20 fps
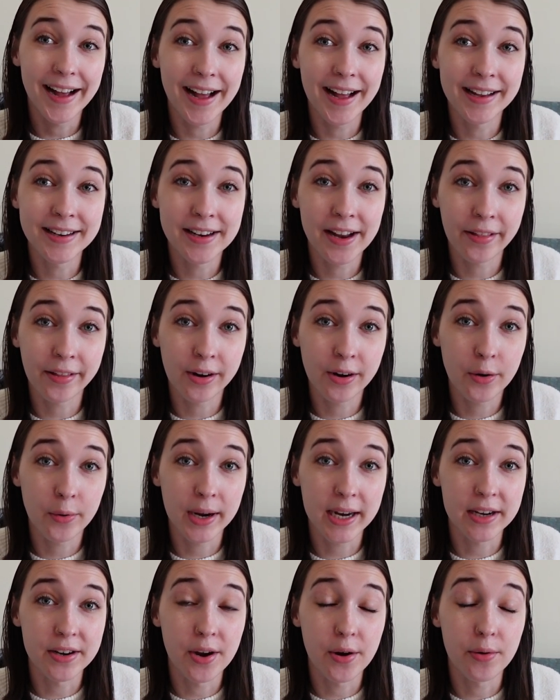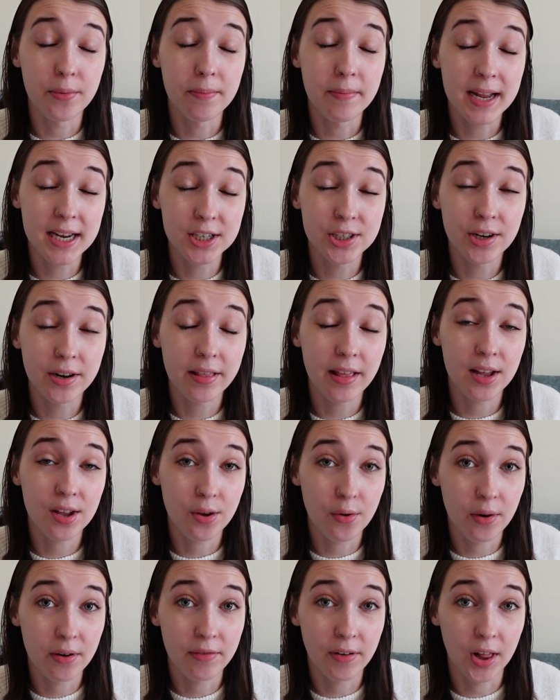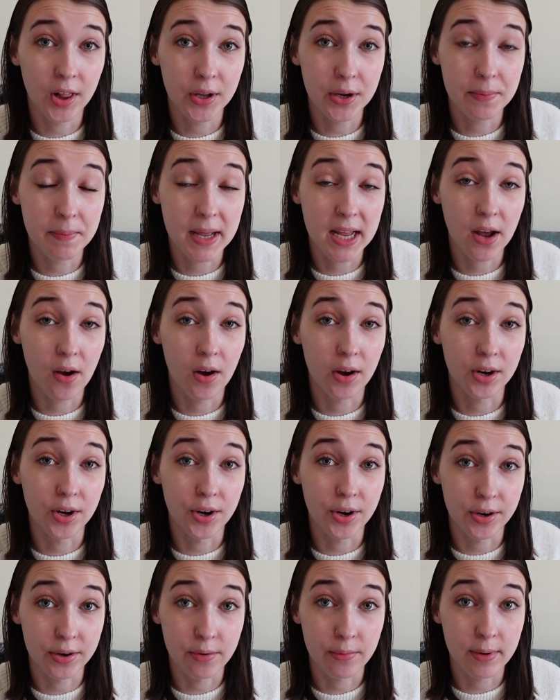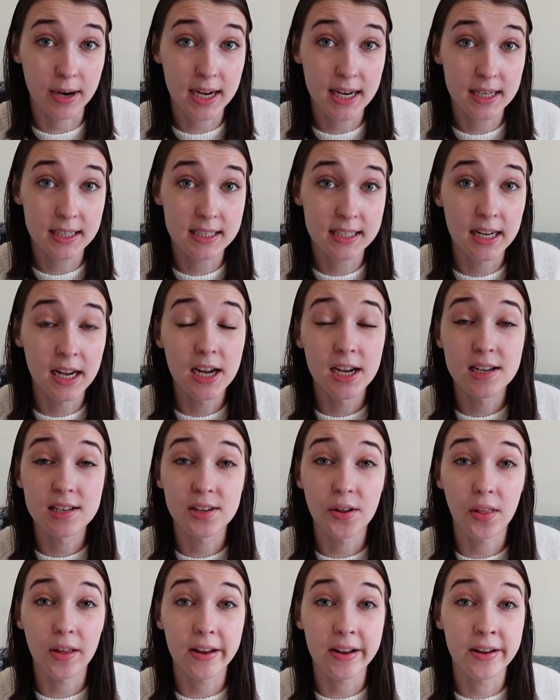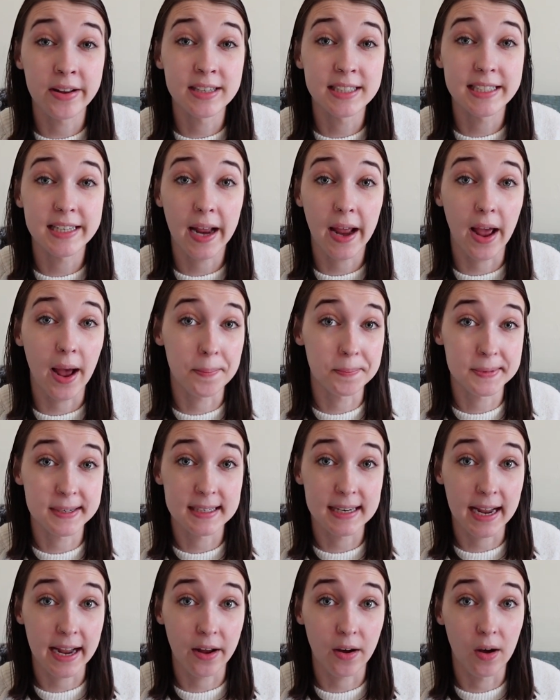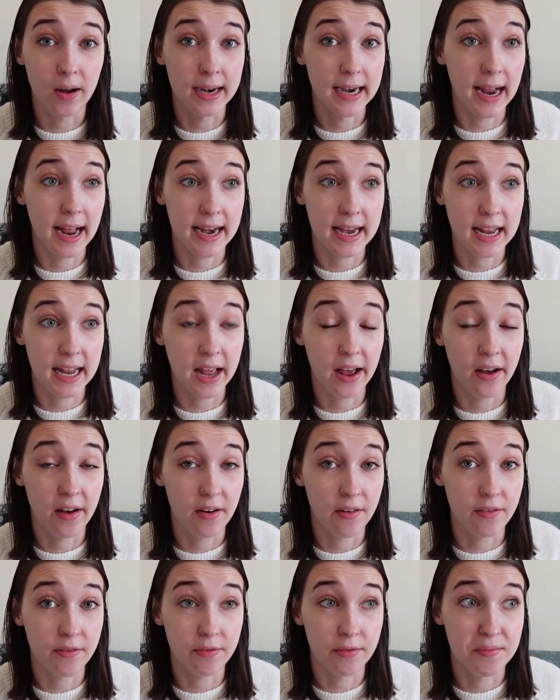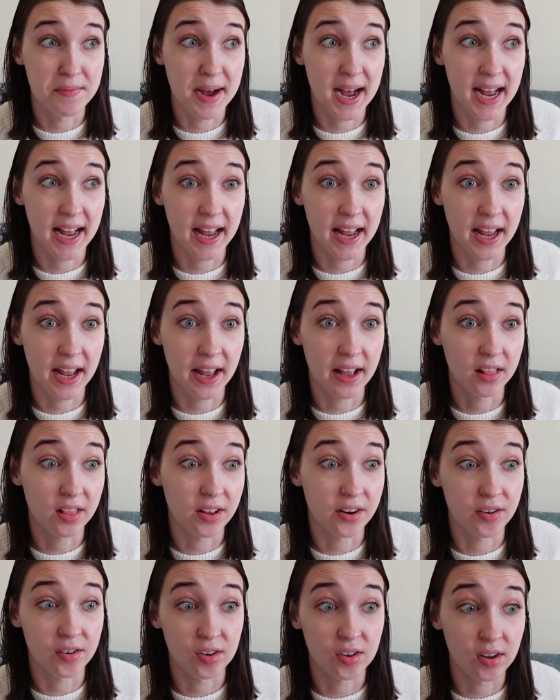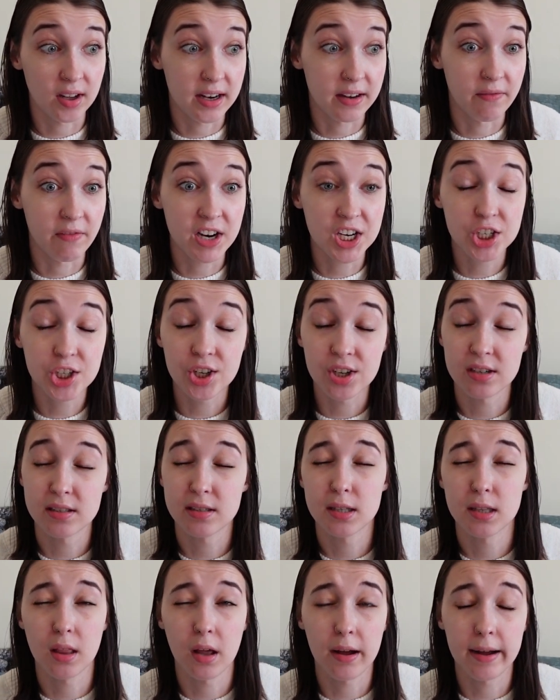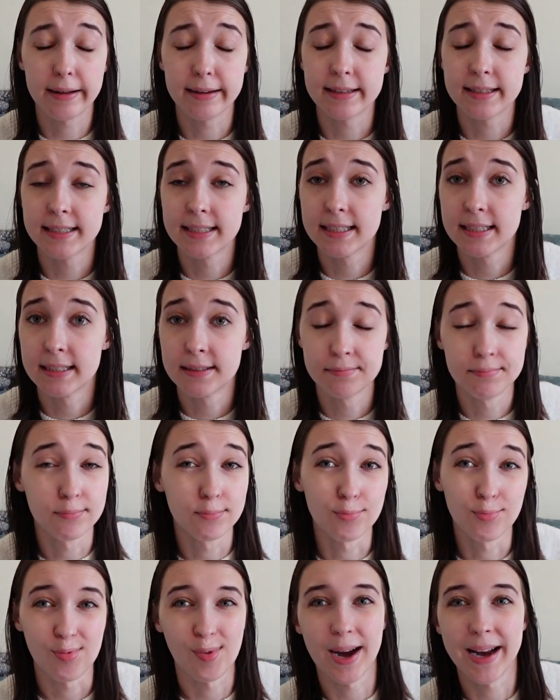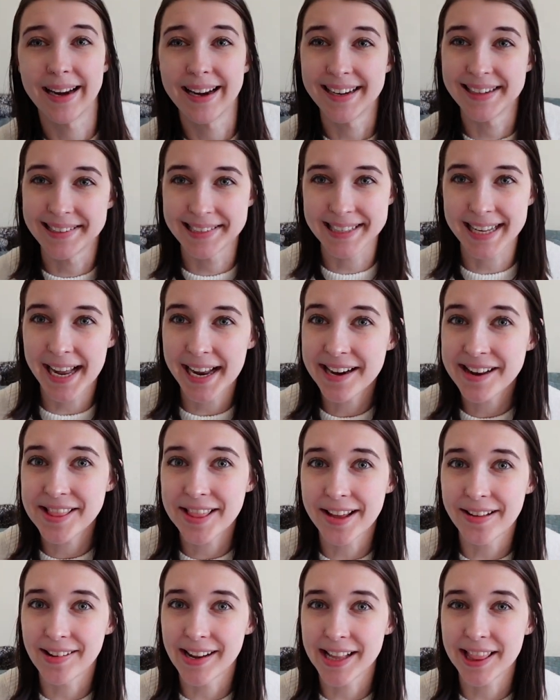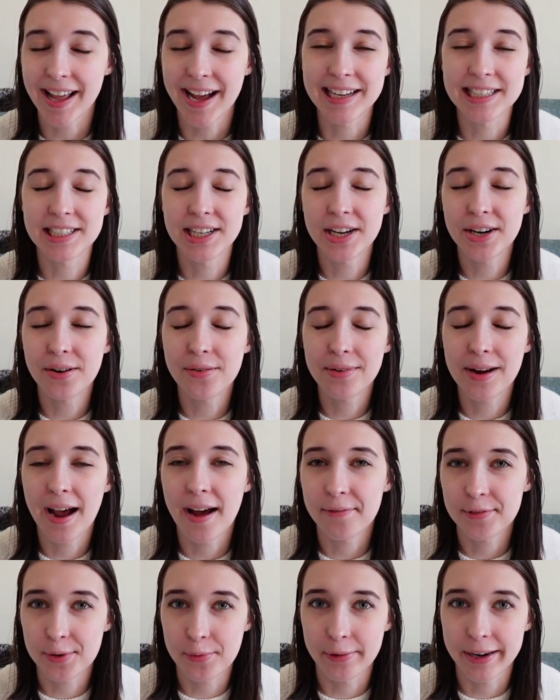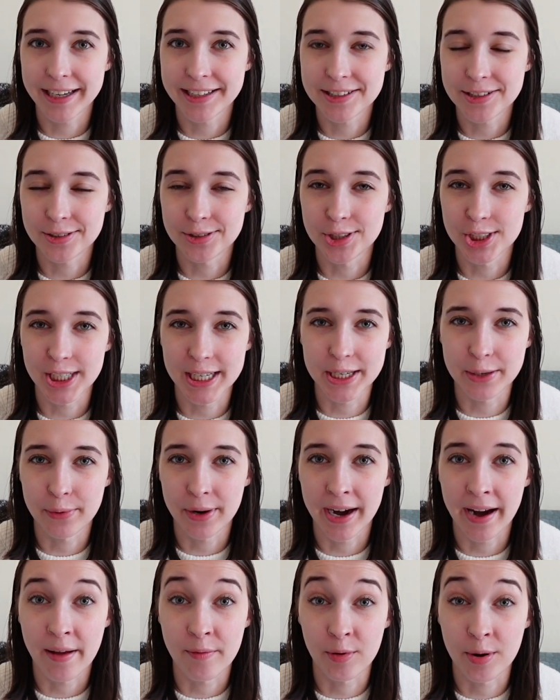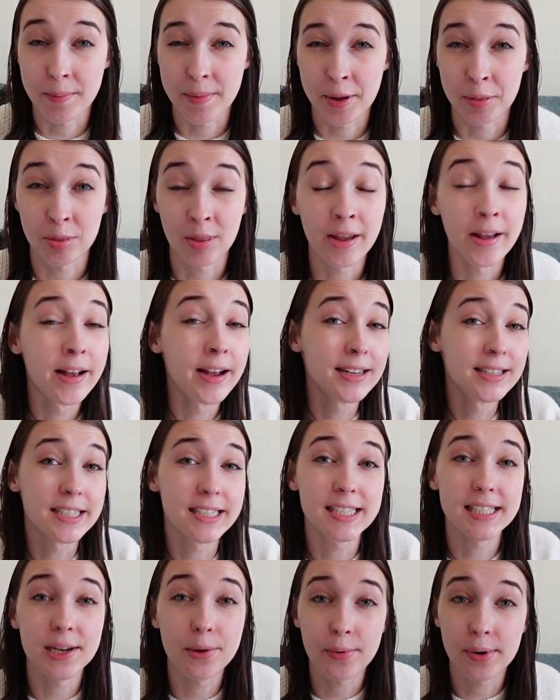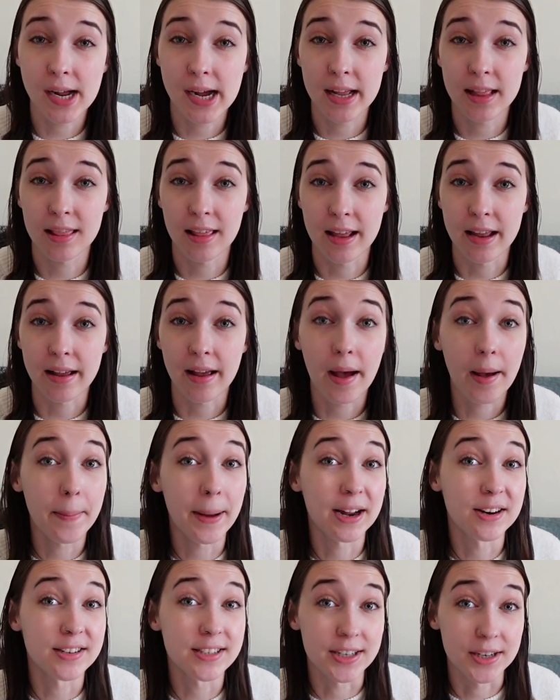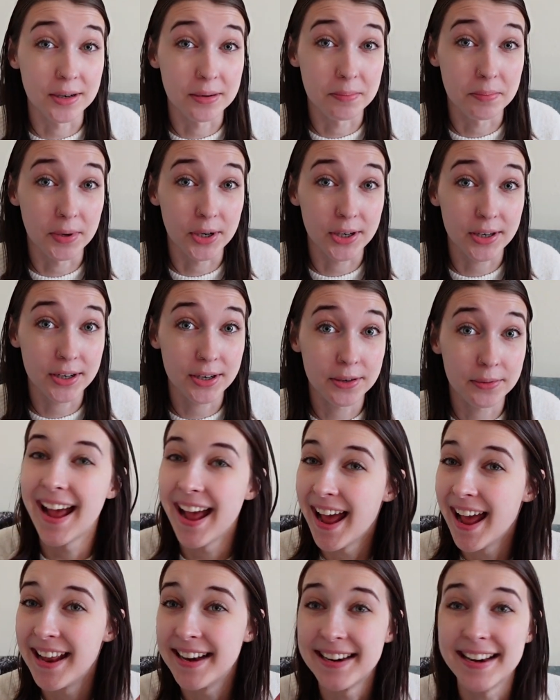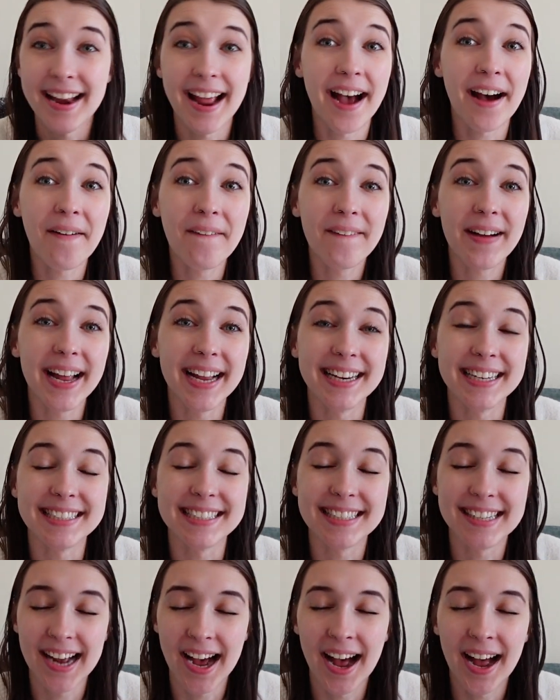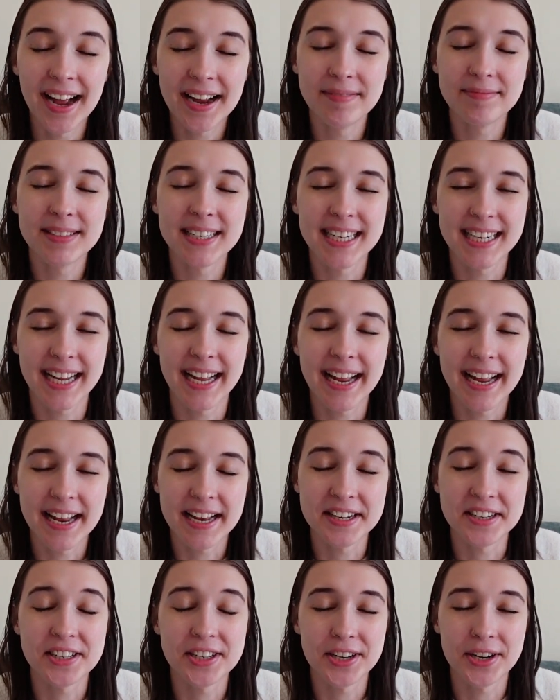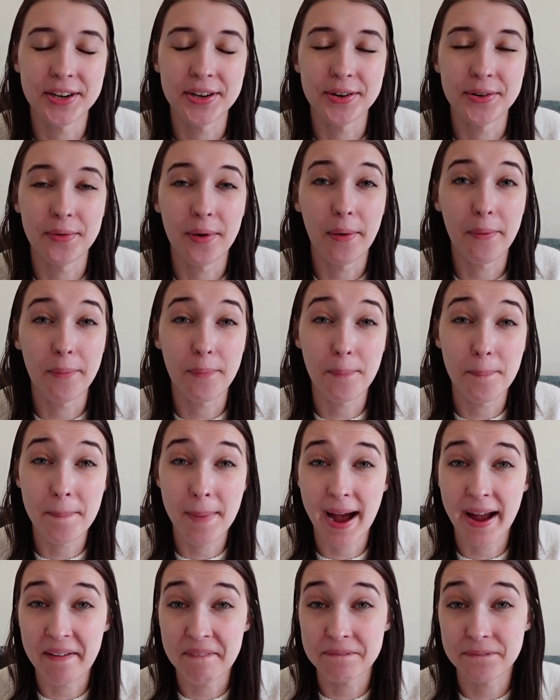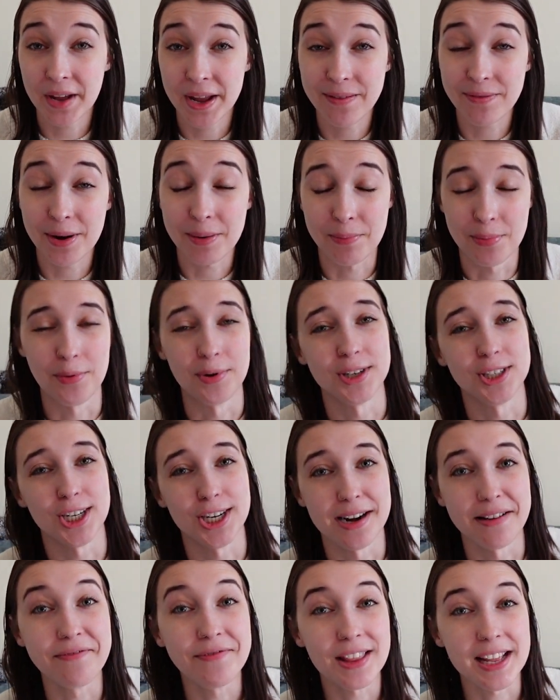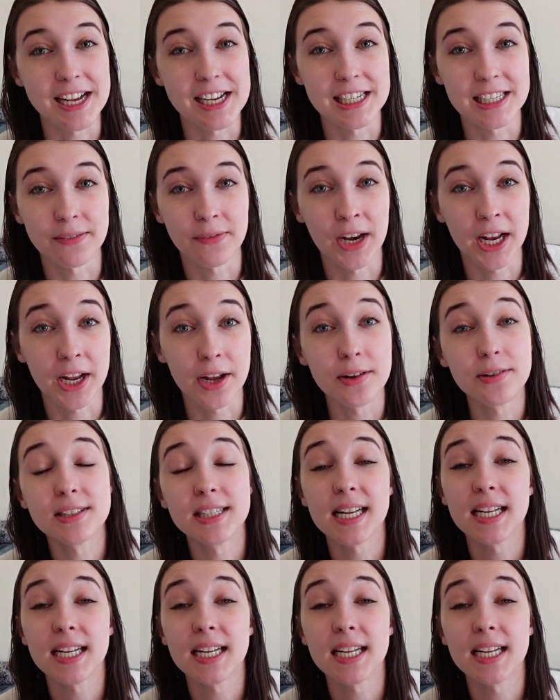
Another quick note, make sure that you are following me on Goodreads so that you can stay up to date on any of my little adventures, thoughts, ratings, anything like that, so you don't have to wait until January every month to see what I think about a certain book. And now it is time to get into my favorite portion of these videos.